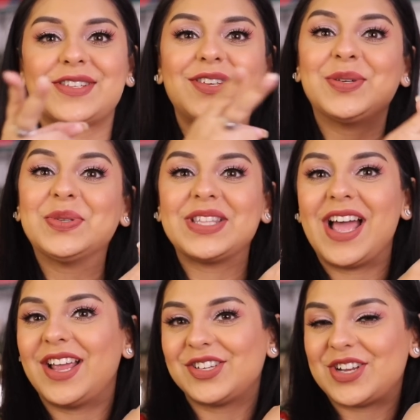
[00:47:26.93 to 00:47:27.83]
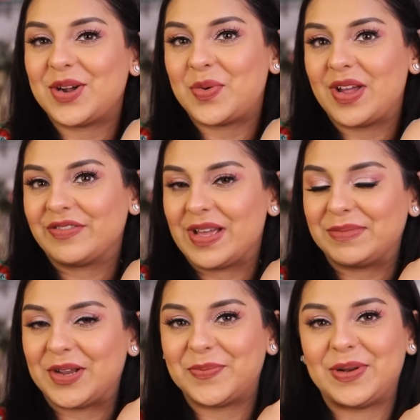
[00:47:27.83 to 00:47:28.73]
Use the hashtag Wear Fam
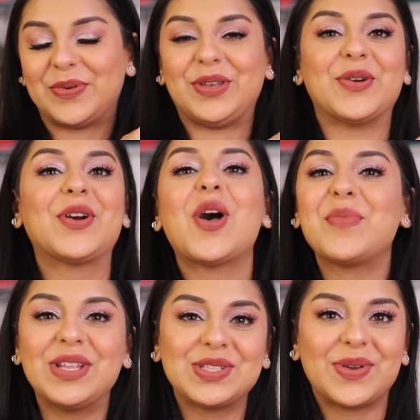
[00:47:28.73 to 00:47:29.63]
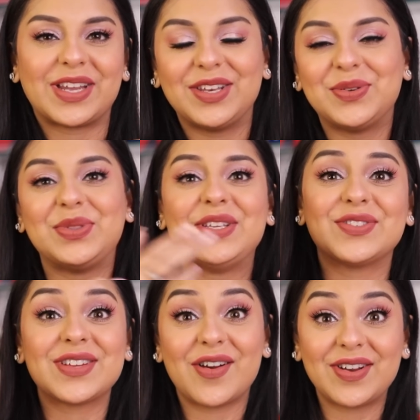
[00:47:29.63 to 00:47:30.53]
down below in your comments so I can do
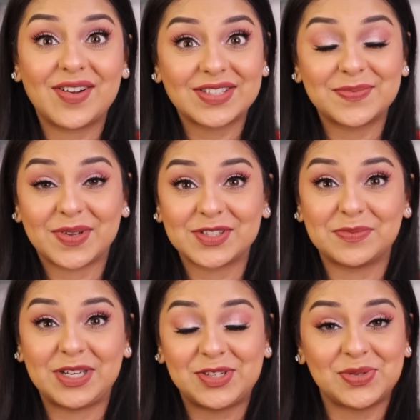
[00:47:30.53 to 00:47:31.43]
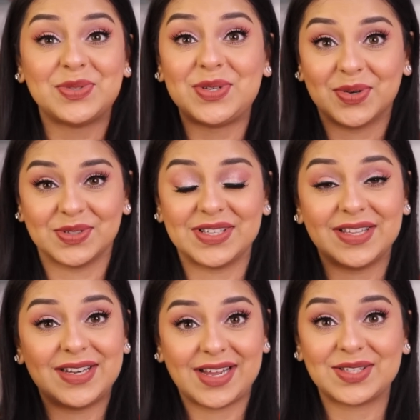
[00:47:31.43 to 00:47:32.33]
these shout outs and possibly choose yours in
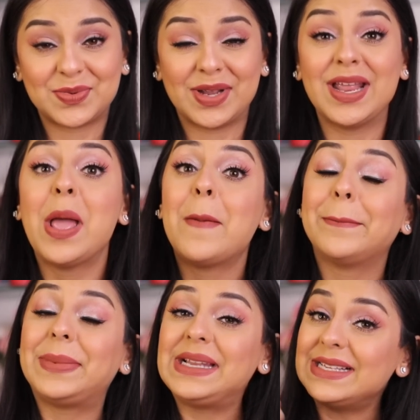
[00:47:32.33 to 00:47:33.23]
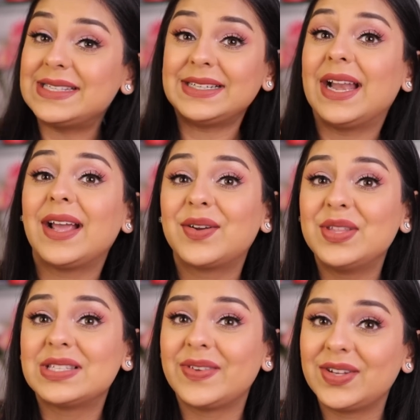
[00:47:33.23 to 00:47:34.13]
the next one. Please hit like on
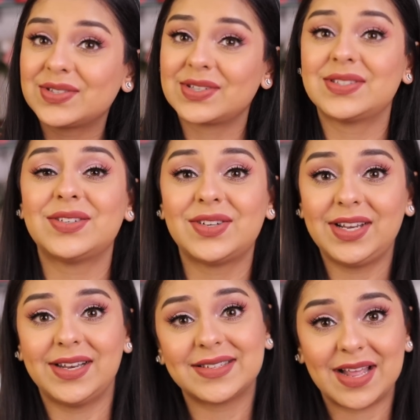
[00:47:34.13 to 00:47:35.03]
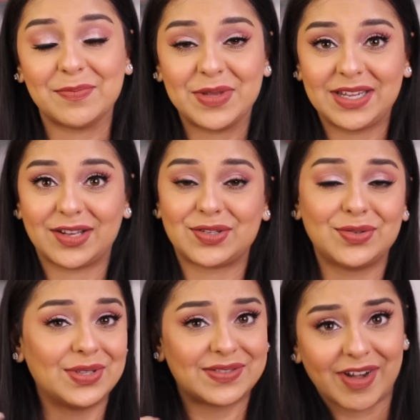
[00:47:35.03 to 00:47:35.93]
these videos because it really does help me get
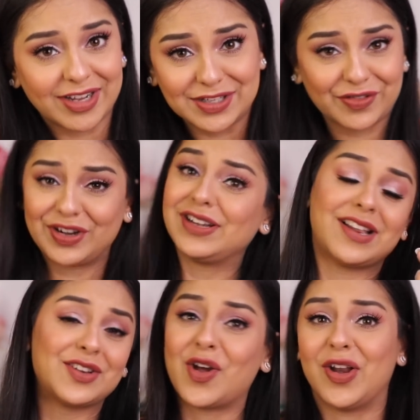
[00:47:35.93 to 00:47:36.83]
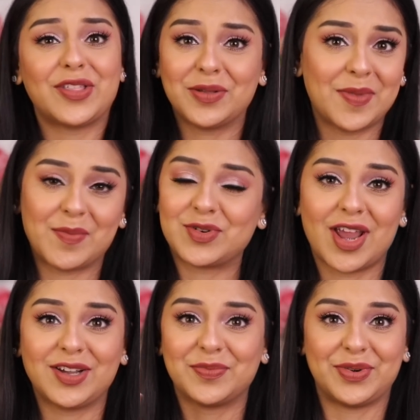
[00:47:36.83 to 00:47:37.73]
through this very difficult algorithm I'm
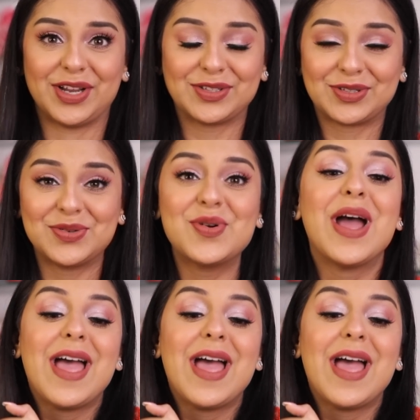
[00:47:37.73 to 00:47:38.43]
trying to break through.